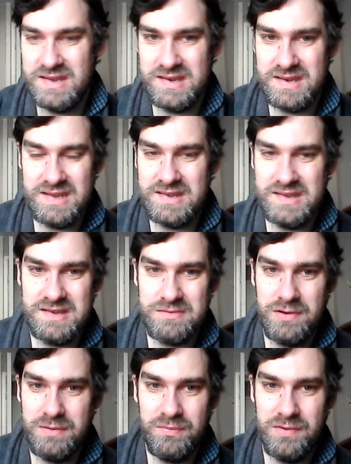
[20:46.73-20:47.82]
and there's this
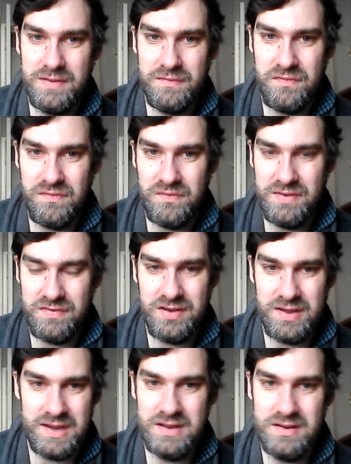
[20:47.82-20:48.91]
one with
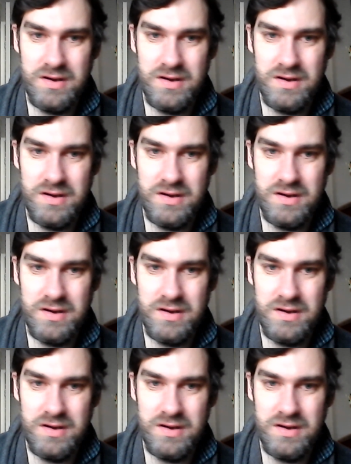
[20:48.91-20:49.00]
like an